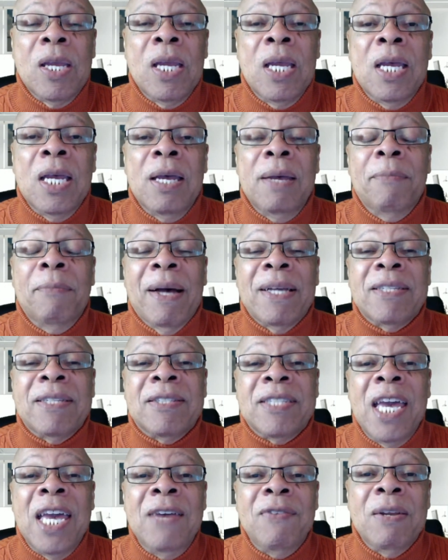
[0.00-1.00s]
And by
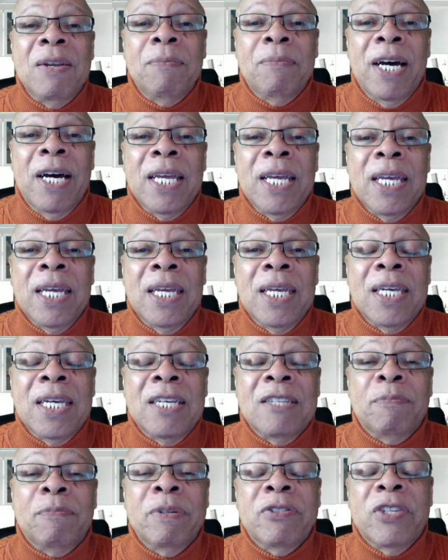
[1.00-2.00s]
saving money,
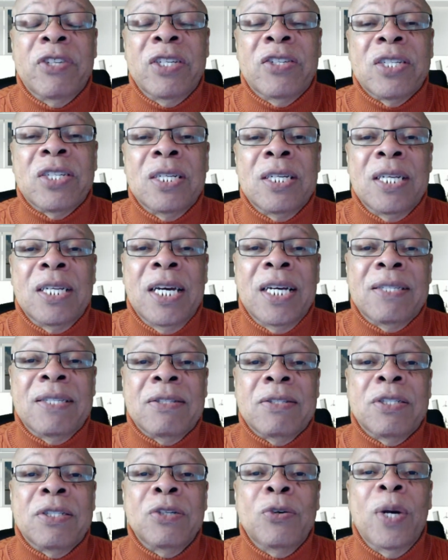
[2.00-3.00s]
it's positioning
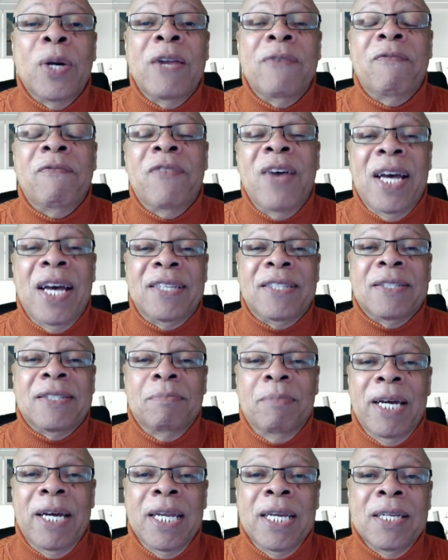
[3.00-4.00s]
us to invest
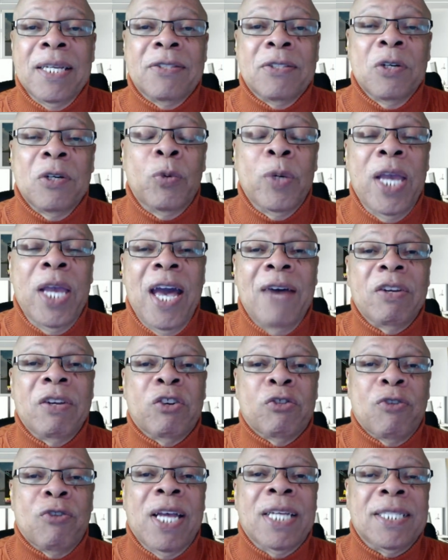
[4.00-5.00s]
money. So we have a
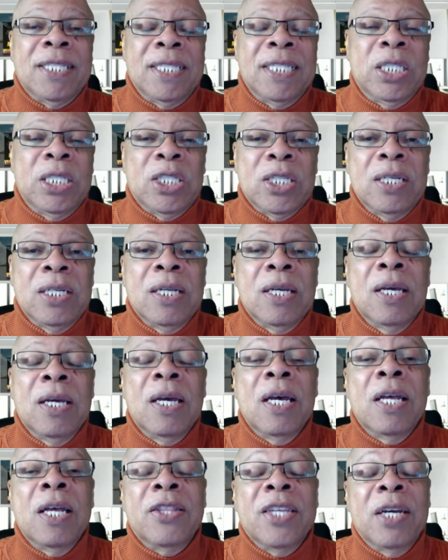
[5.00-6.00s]
transition.
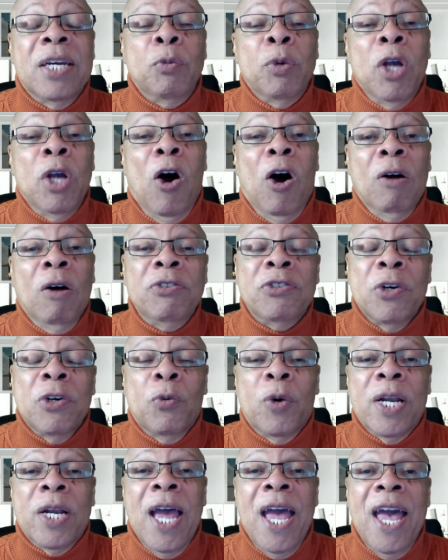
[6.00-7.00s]
Then we also
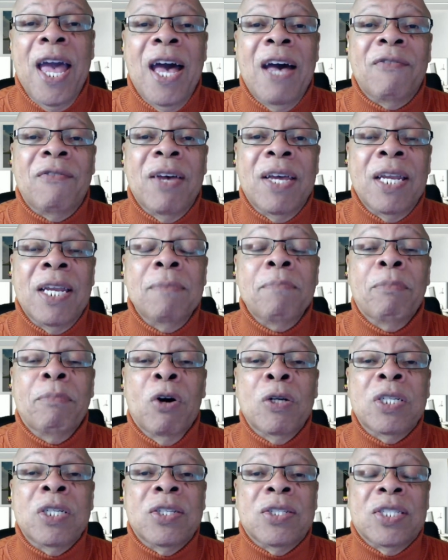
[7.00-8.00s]
want to have an
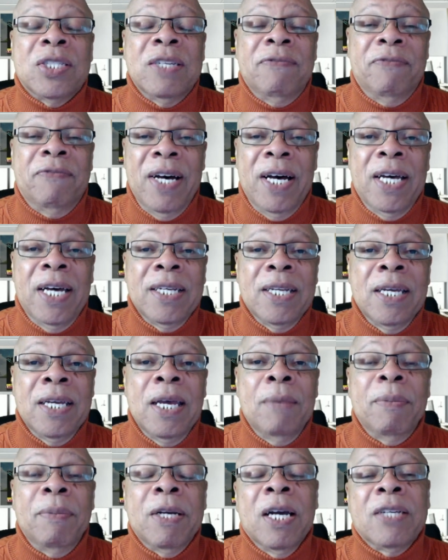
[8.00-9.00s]
emergency fund,
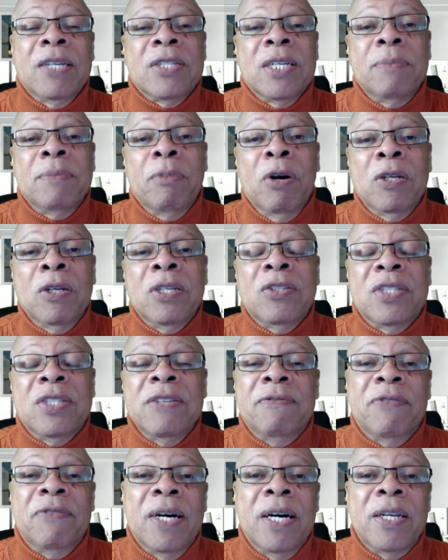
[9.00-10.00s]
because an emergency
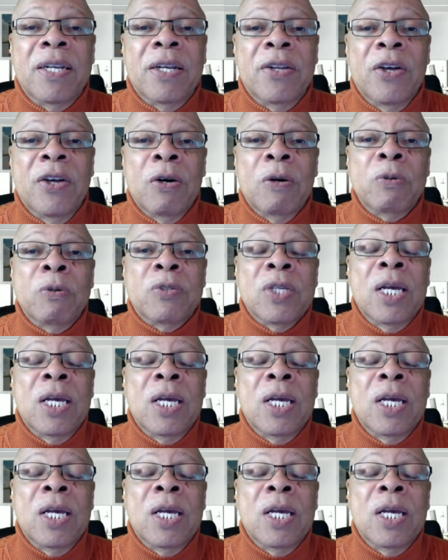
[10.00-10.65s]
fund are those